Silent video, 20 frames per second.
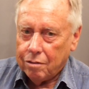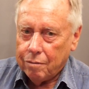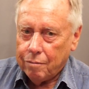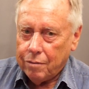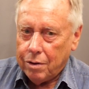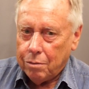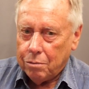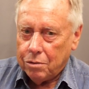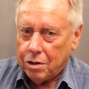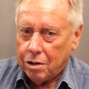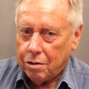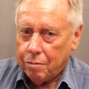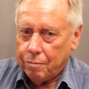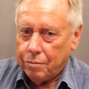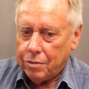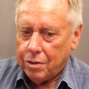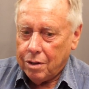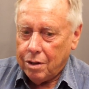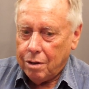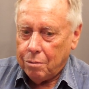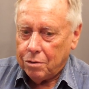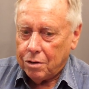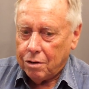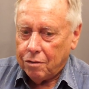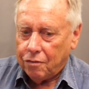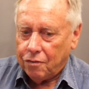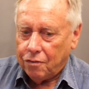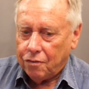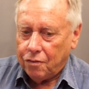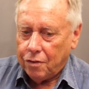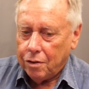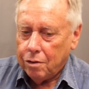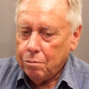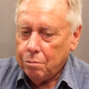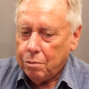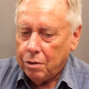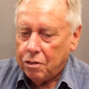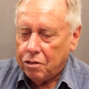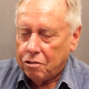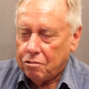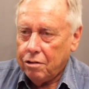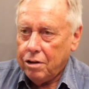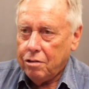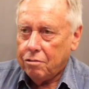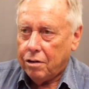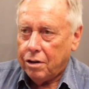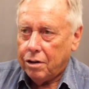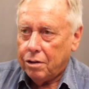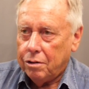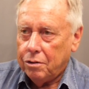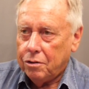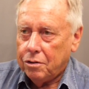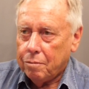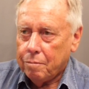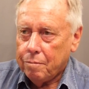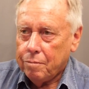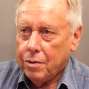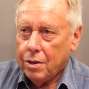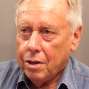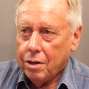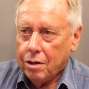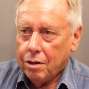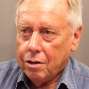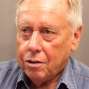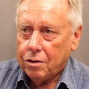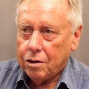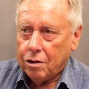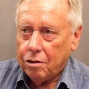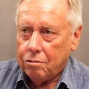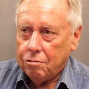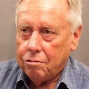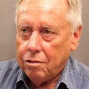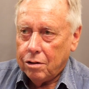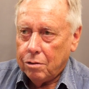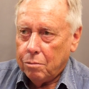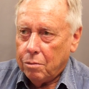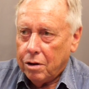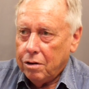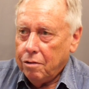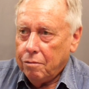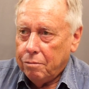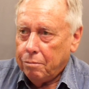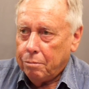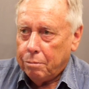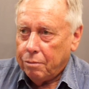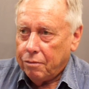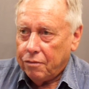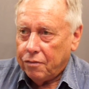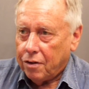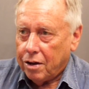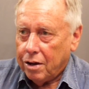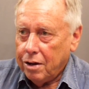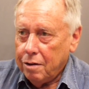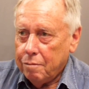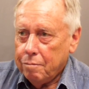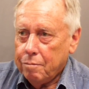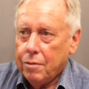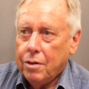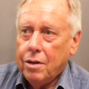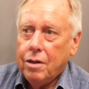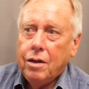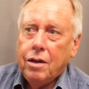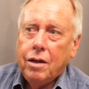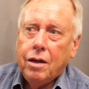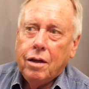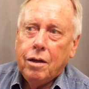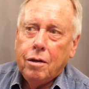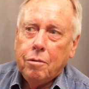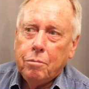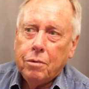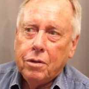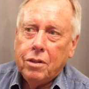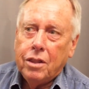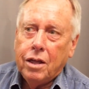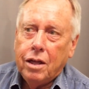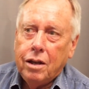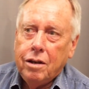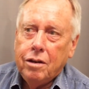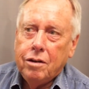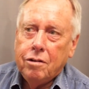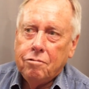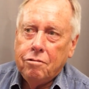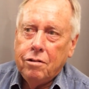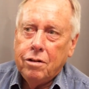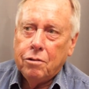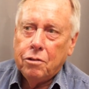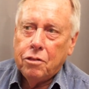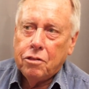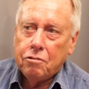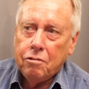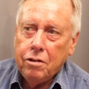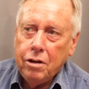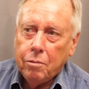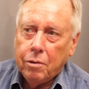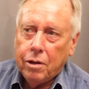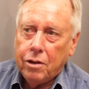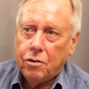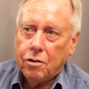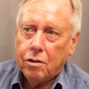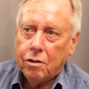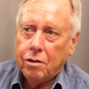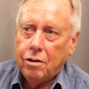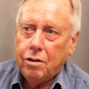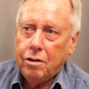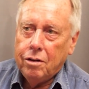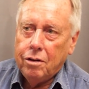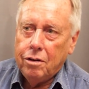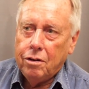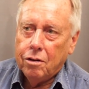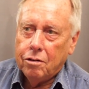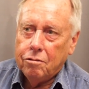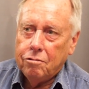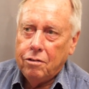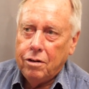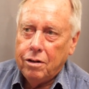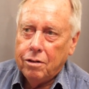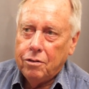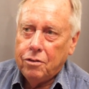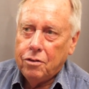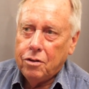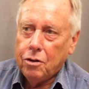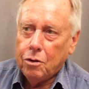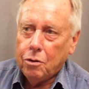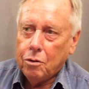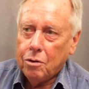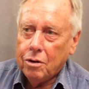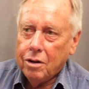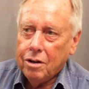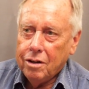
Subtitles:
It was a film with 3 reels, so reel 1, fine, but then reel 3 went on, not reel 2,